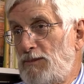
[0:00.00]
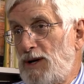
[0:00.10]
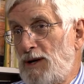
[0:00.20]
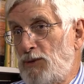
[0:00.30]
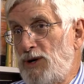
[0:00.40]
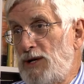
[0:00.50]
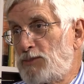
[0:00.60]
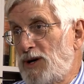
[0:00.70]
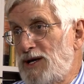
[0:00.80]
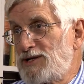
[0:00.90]
Uh, Rini
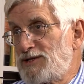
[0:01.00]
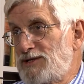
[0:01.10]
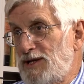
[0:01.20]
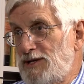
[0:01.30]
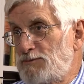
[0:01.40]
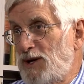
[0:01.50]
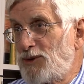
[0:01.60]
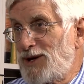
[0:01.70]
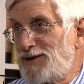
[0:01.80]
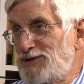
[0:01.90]
Price says, my
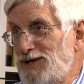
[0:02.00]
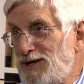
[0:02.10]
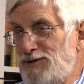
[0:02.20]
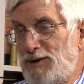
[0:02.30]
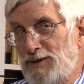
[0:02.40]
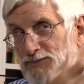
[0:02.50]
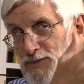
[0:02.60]
wife says, or